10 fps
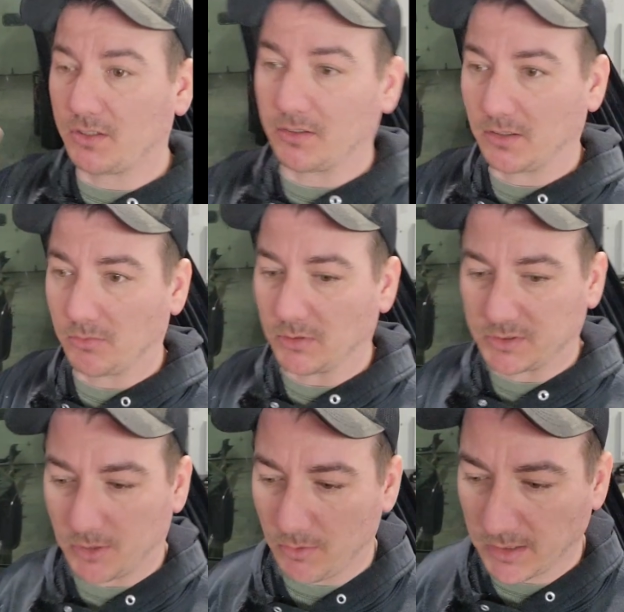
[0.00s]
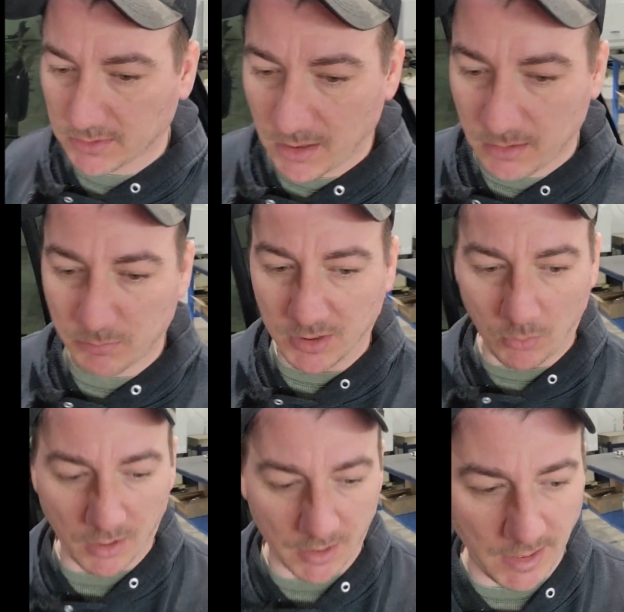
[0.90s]
that they're going to street race on, but they
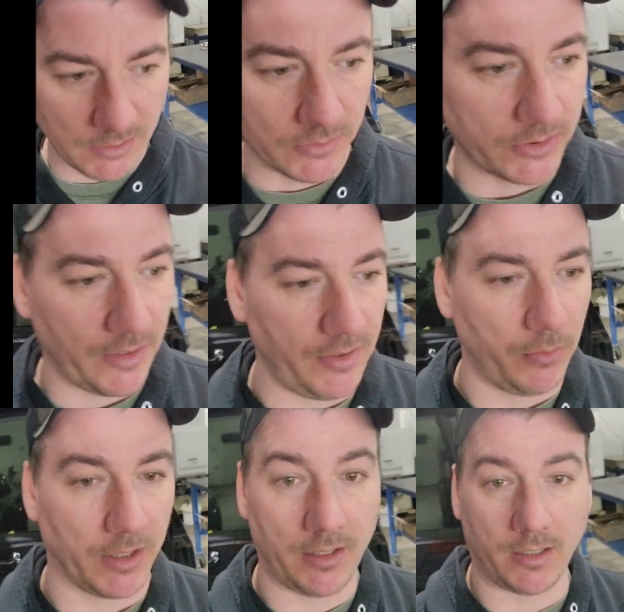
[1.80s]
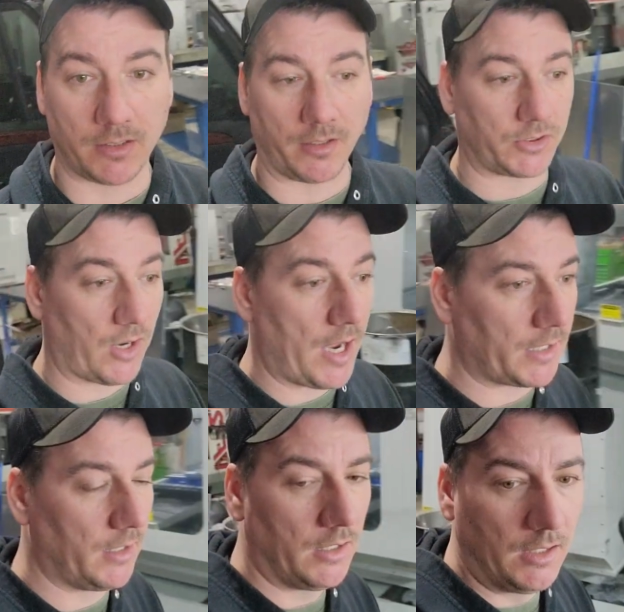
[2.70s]
want a cage for safety when they take it to the track.